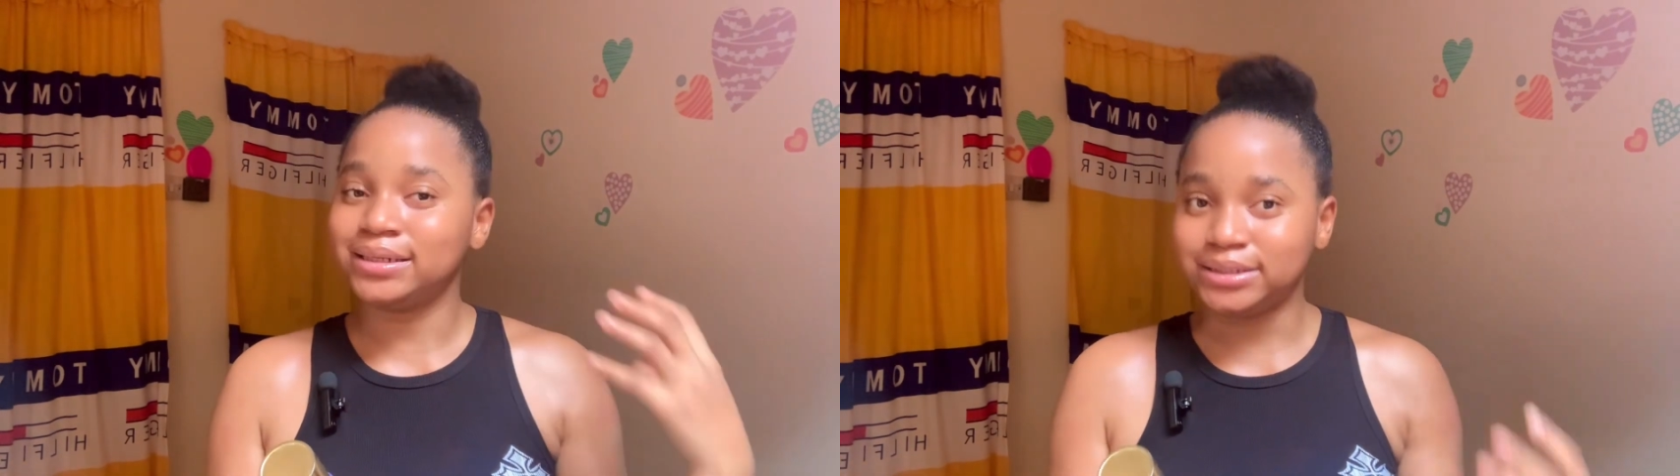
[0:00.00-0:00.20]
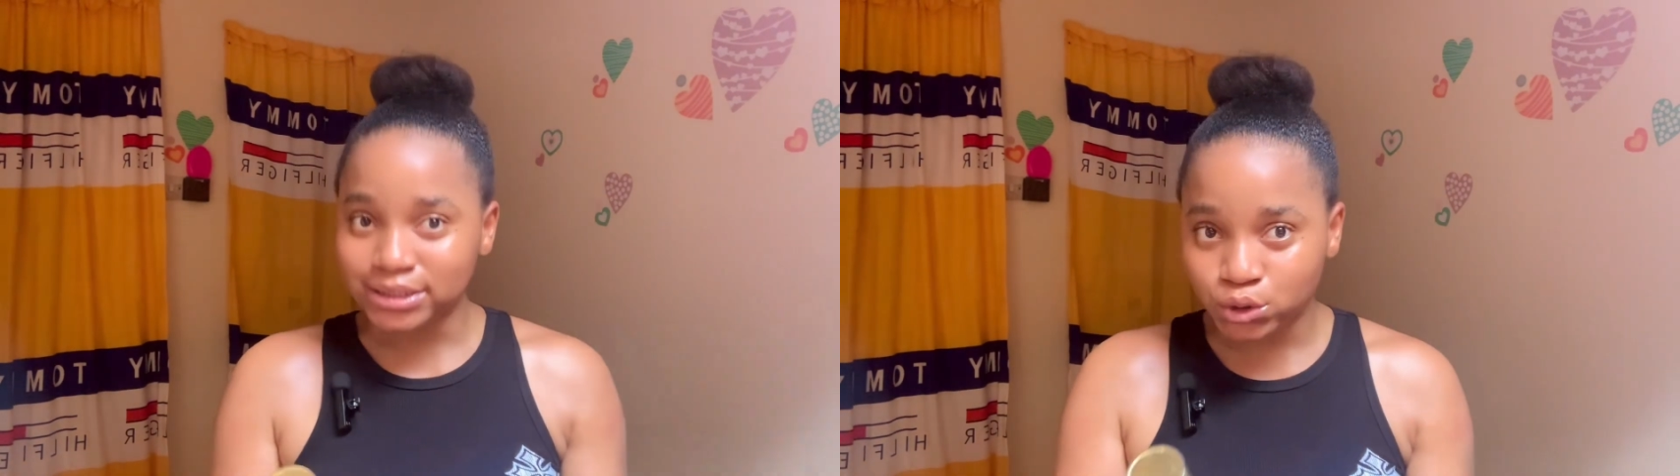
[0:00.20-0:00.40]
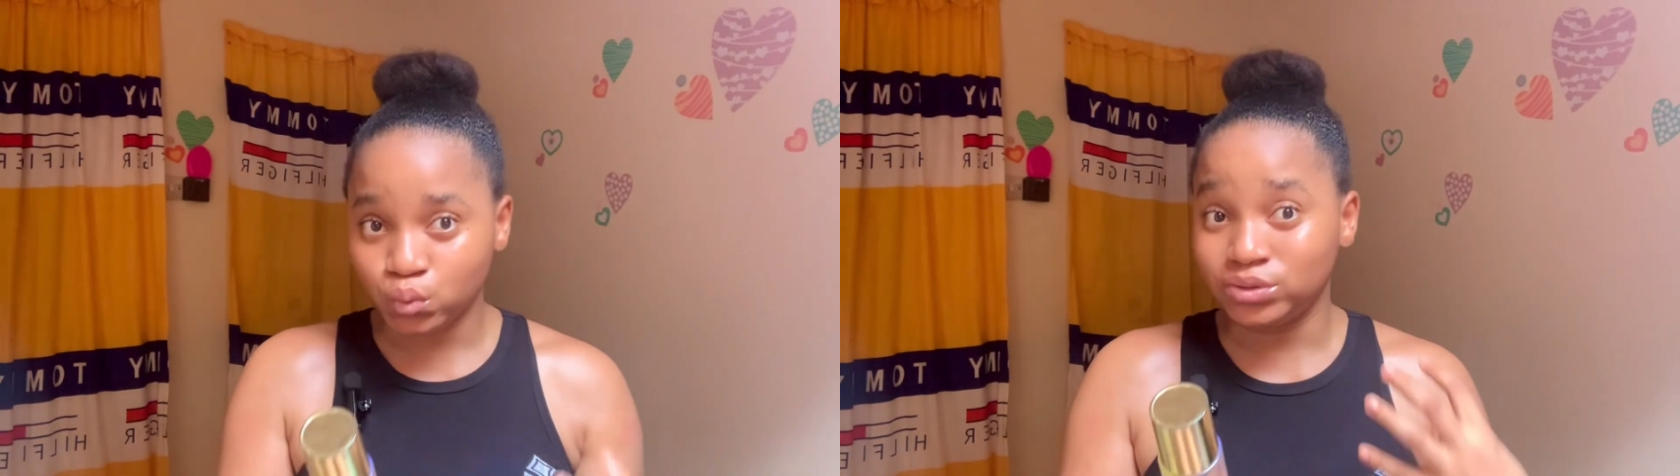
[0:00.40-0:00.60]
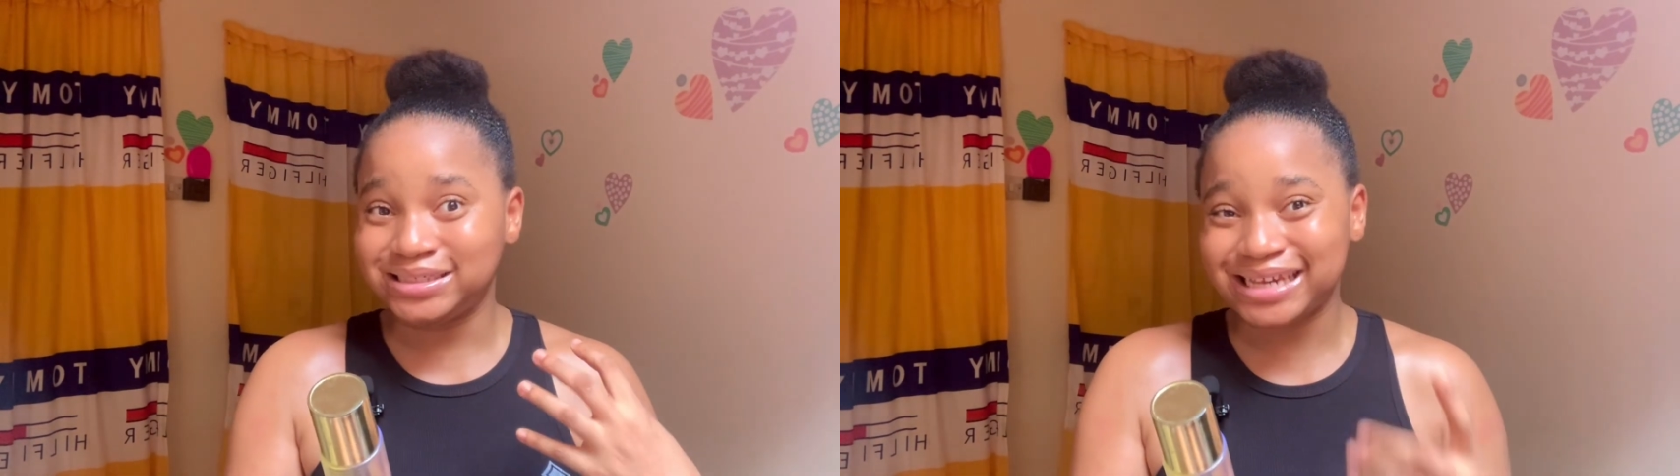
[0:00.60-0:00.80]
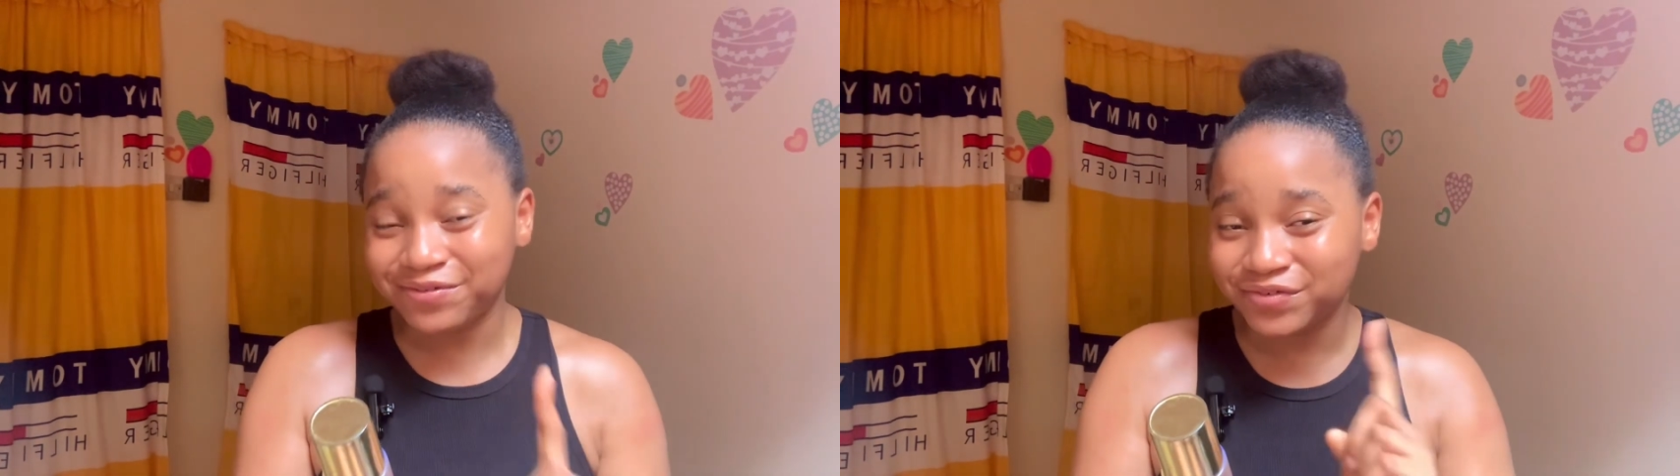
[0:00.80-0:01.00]
this will
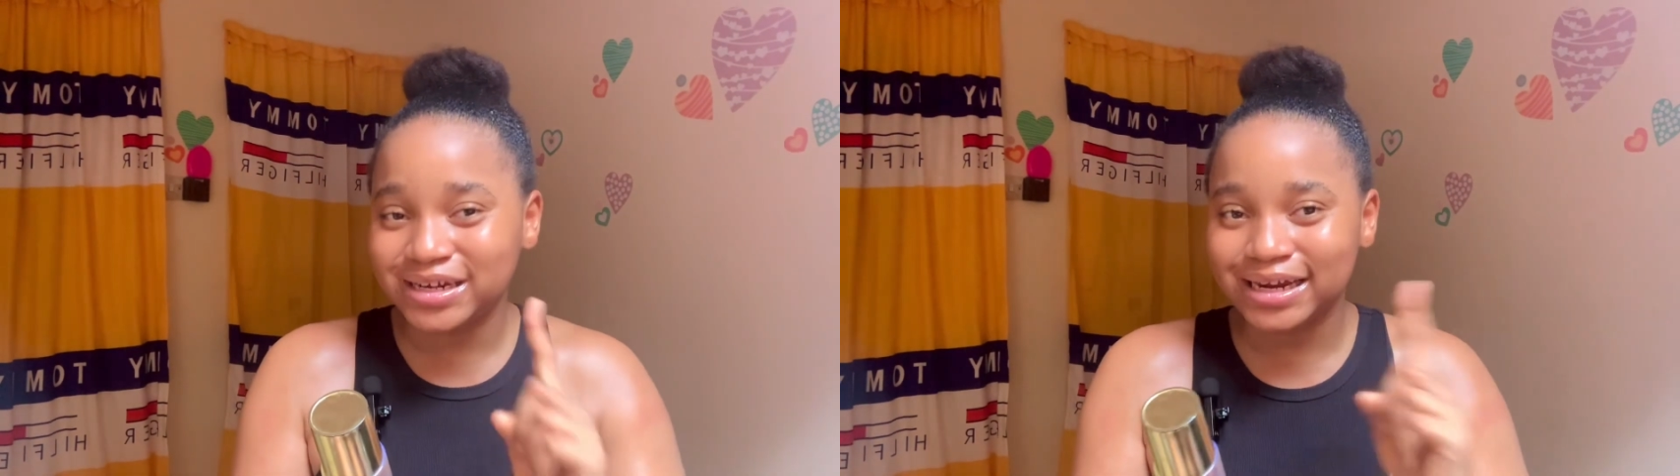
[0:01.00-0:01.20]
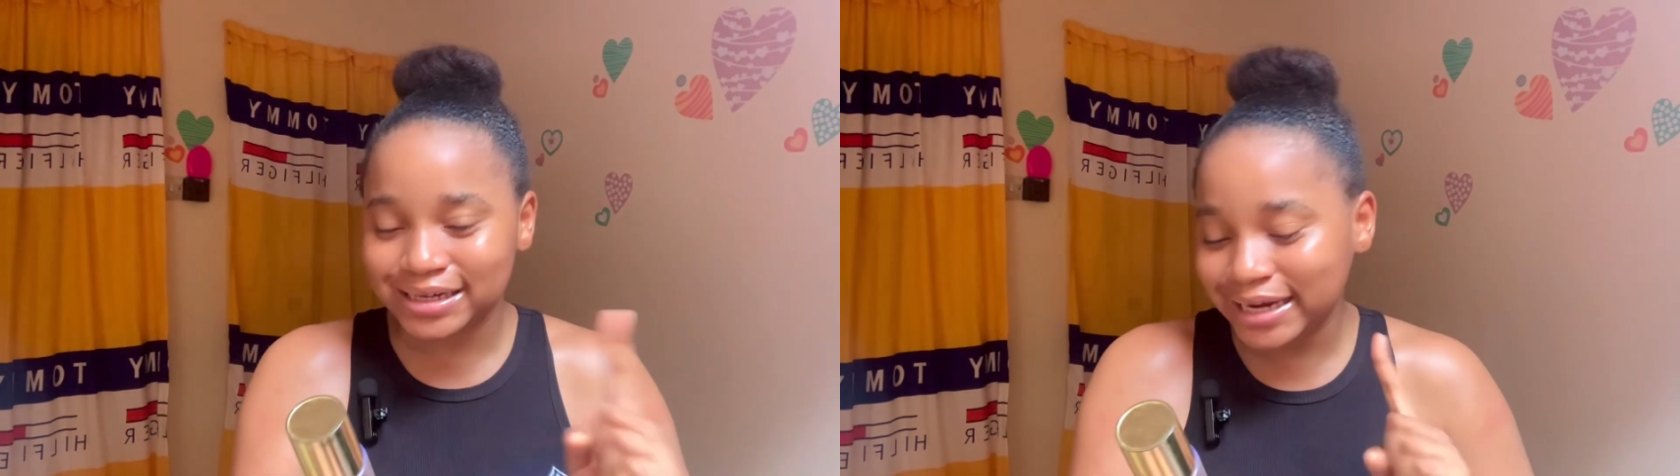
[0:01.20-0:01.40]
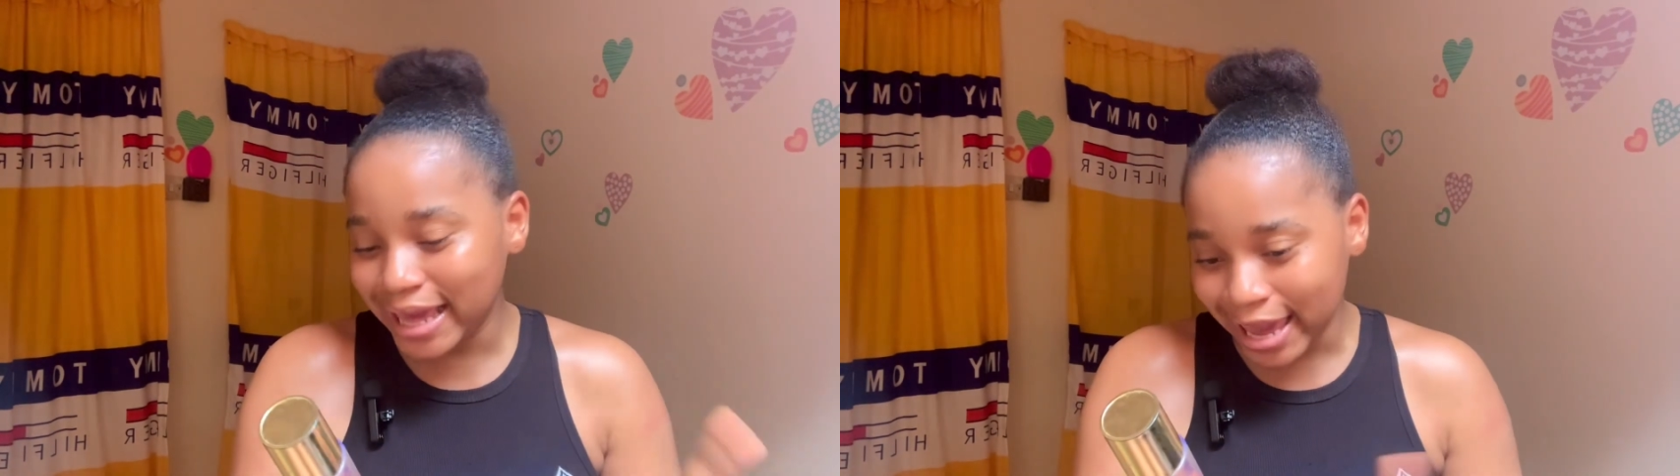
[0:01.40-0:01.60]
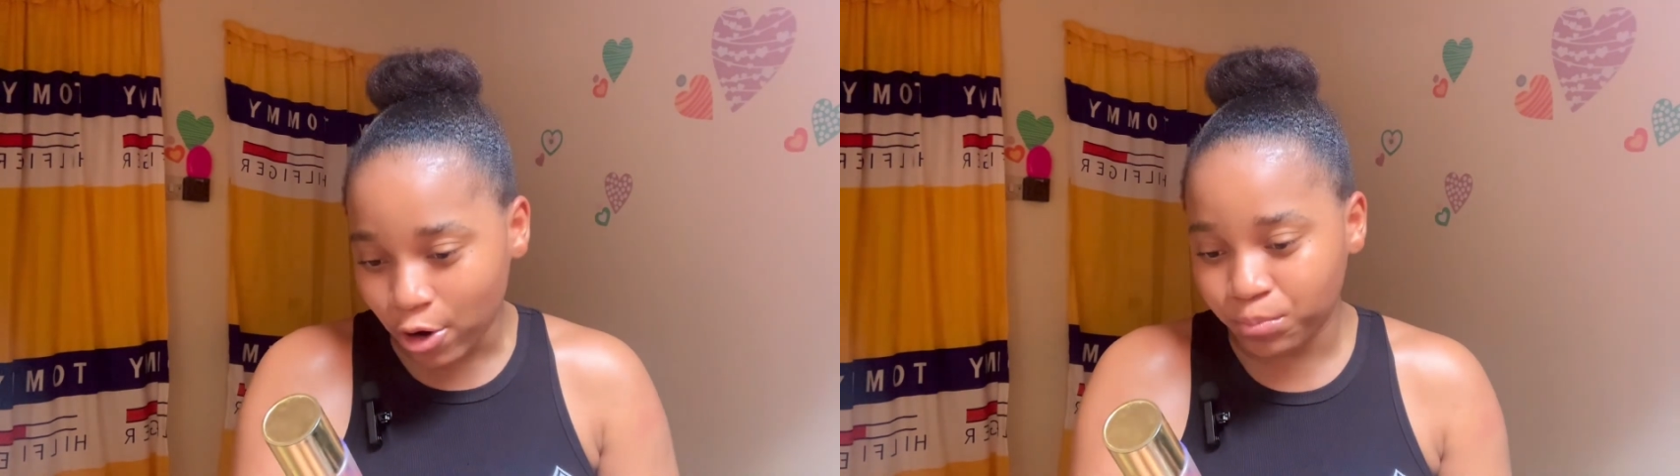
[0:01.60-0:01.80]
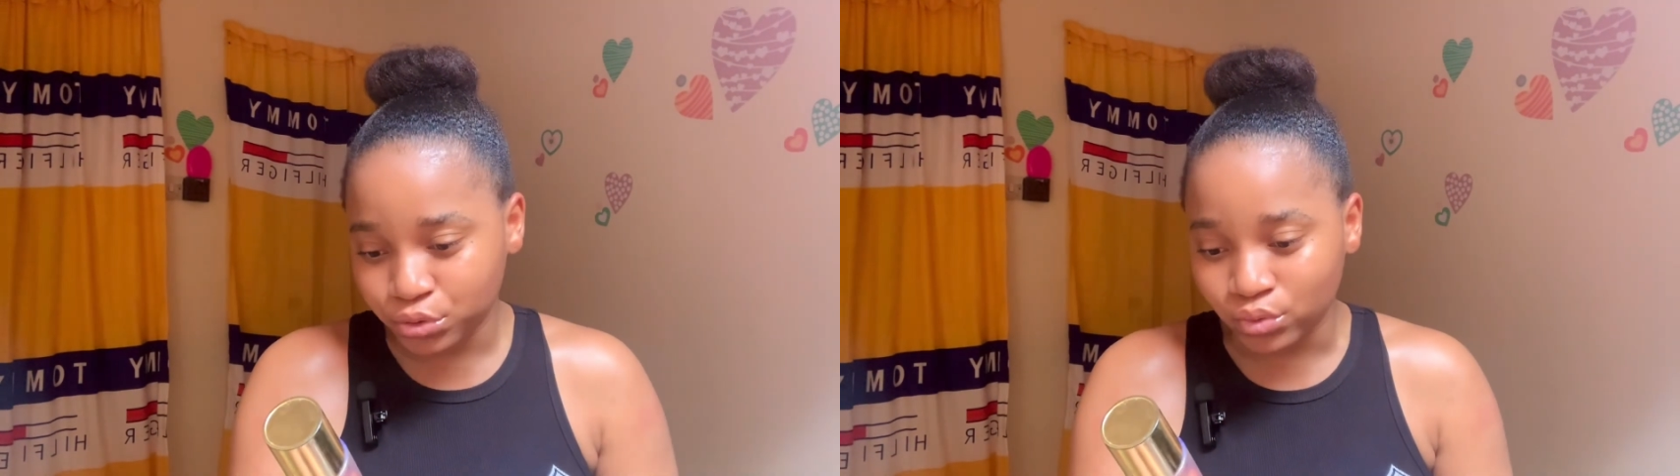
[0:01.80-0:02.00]
definitely
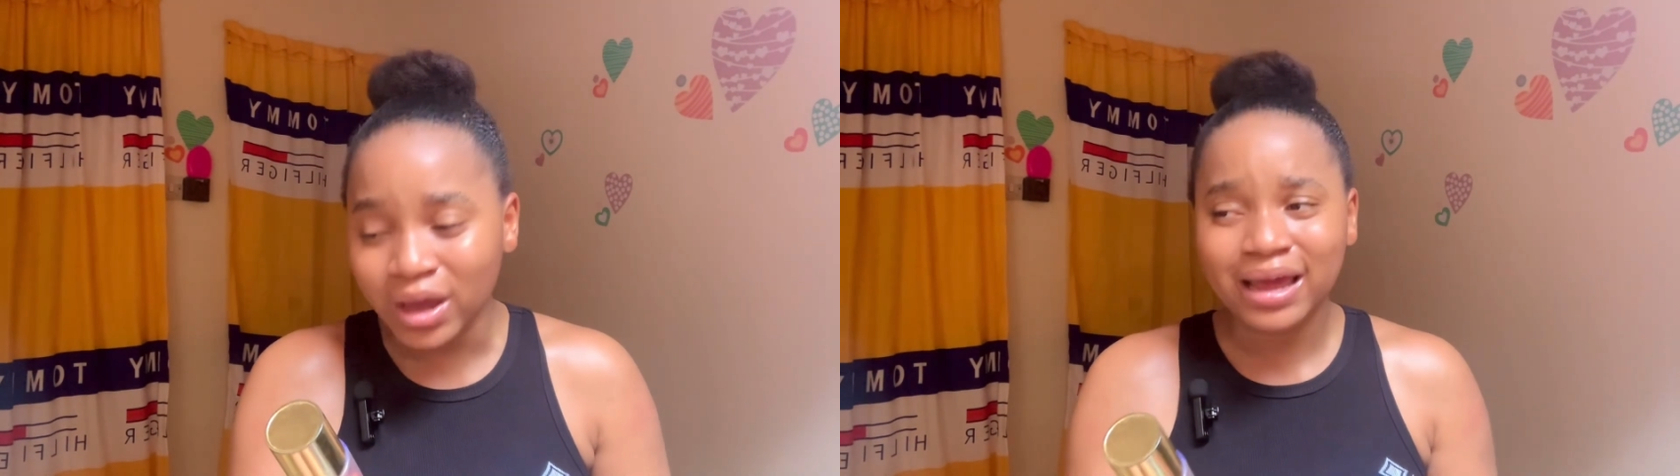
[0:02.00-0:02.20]
help you.